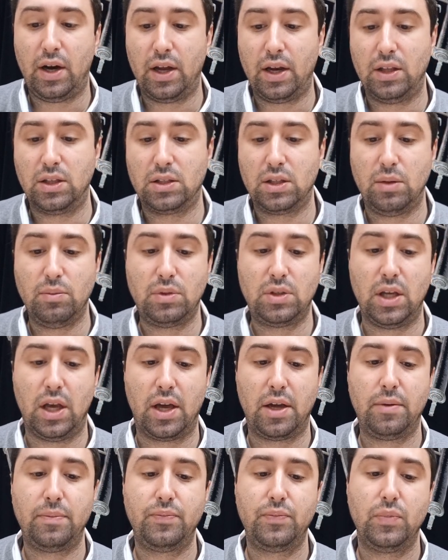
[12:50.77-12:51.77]
And some
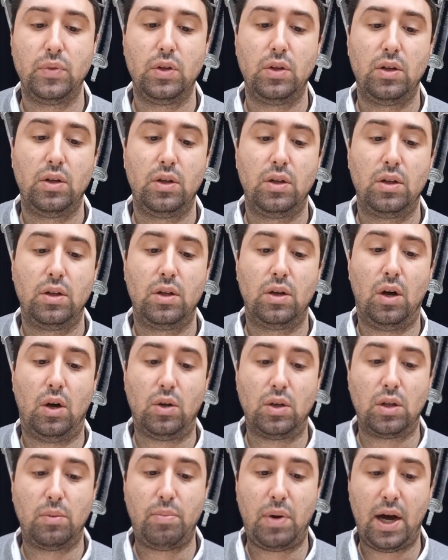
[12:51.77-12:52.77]
say
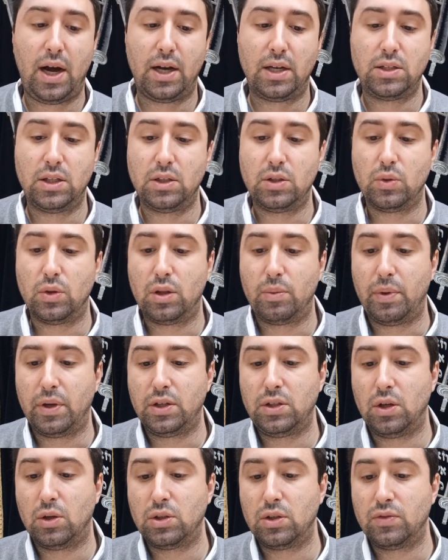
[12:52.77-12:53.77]
only pas. This is what the
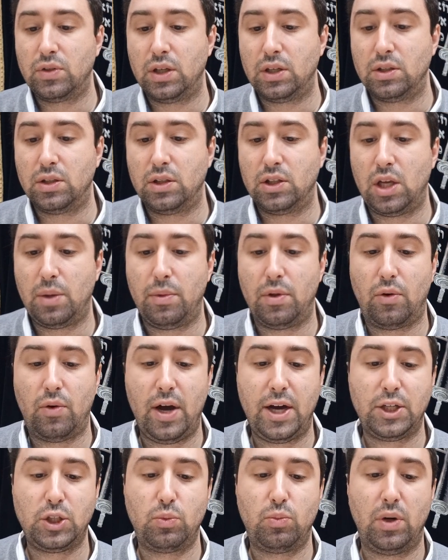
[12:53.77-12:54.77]
Beis Yosef says in the name of the
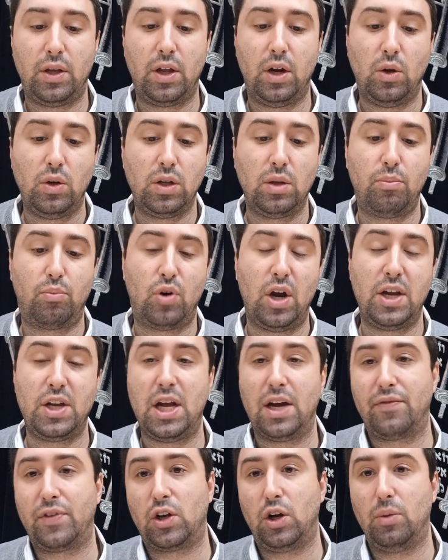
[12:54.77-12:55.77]
Rashba, that only bread you
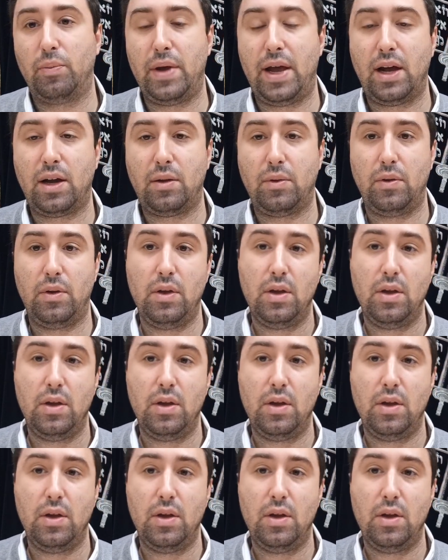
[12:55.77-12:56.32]
have to go back.